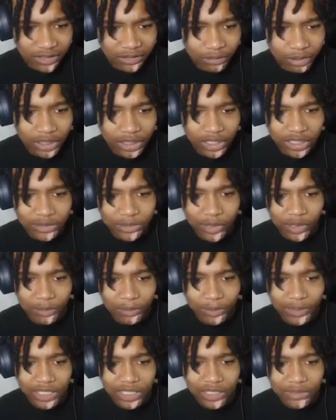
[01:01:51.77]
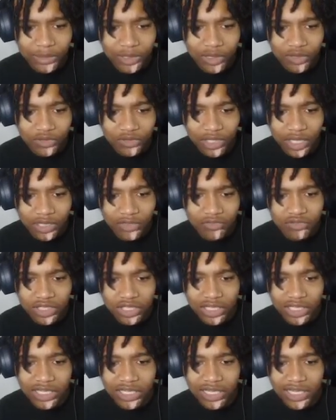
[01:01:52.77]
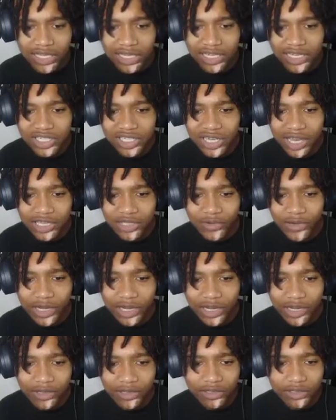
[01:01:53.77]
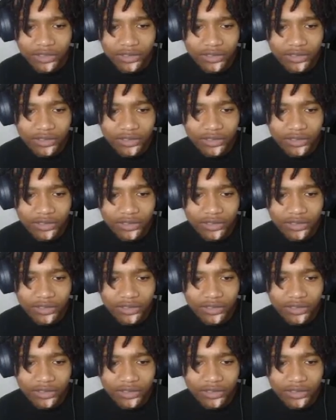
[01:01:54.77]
Please, bro. Please, bro. Like, you see he hitting his shots right now.